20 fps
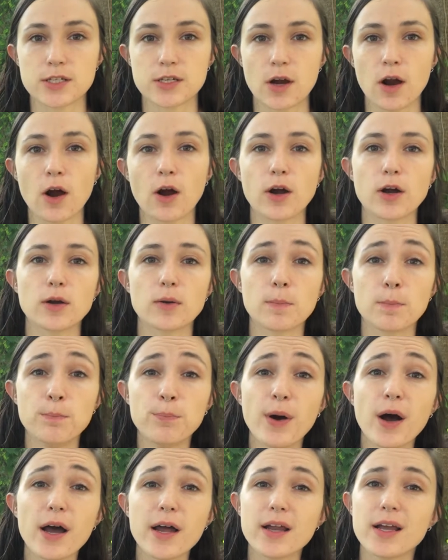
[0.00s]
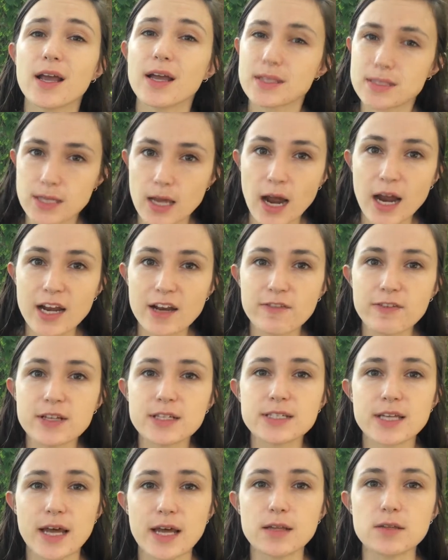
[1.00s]
in art, but it's kind of
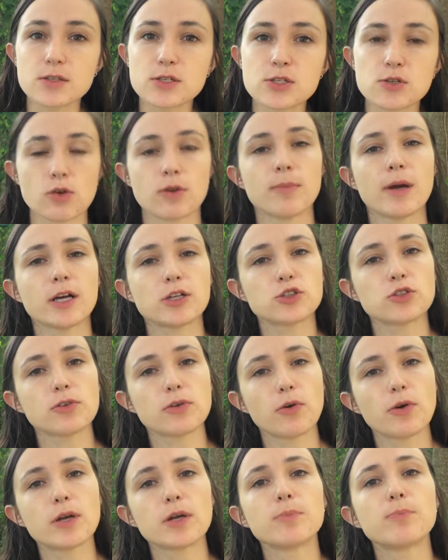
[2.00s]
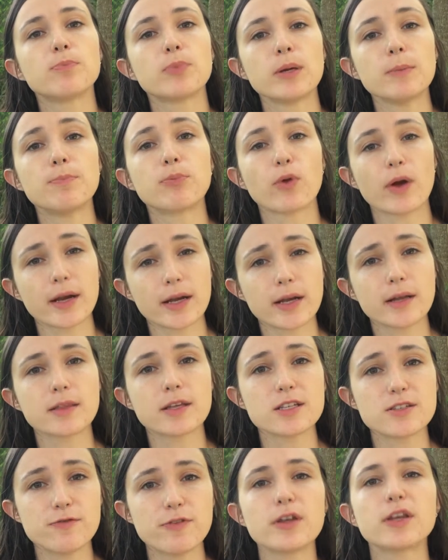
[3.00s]
intense, so I'm actually going to be breaking
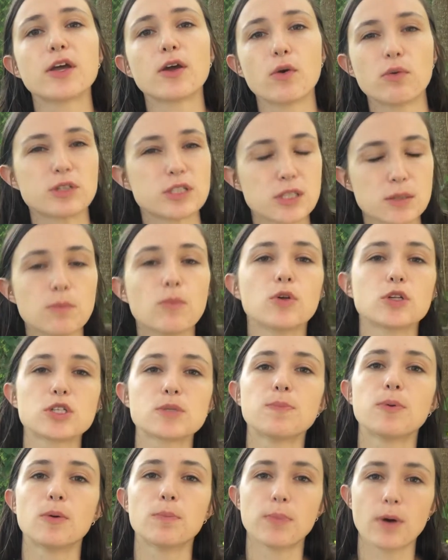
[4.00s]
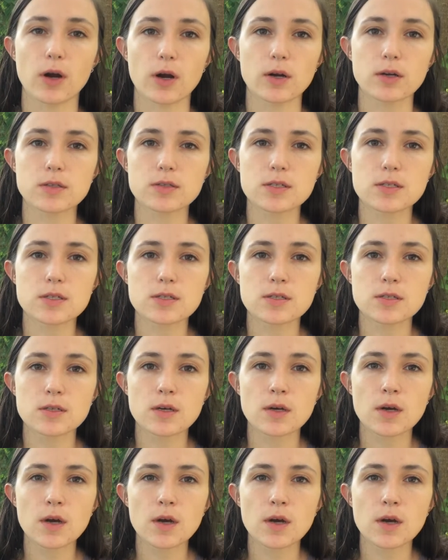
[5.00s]
this video into multiple parts.